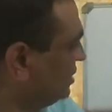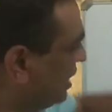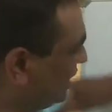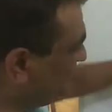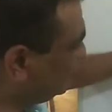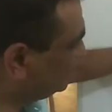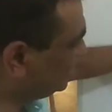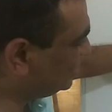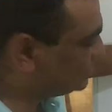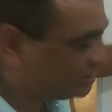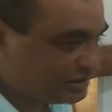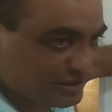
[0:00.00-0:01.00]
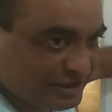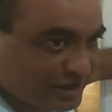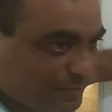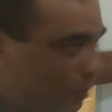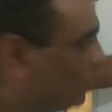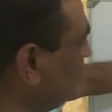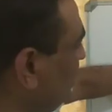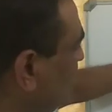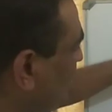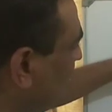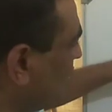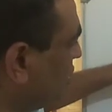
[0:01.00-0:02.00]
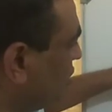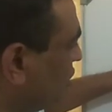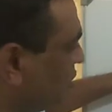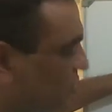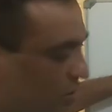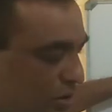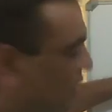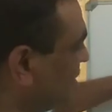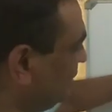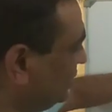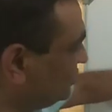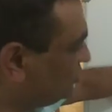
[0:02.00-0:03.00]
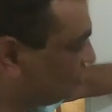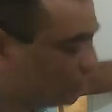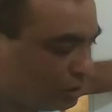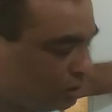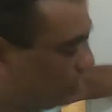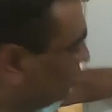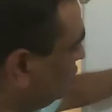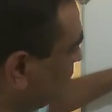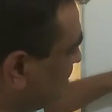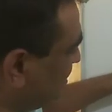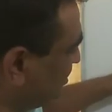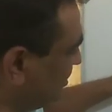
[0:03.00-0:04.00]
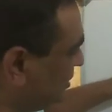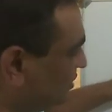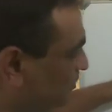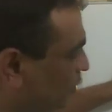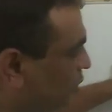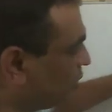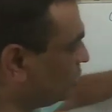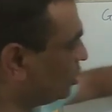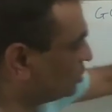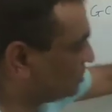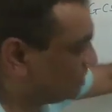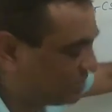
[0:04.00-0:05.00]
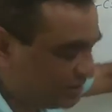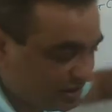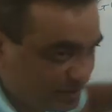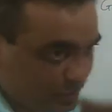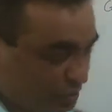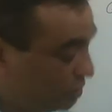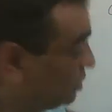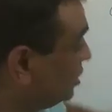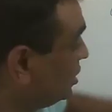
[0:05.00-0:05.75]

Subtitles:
I mean this real pole or a real zero or this real pole or this real pole.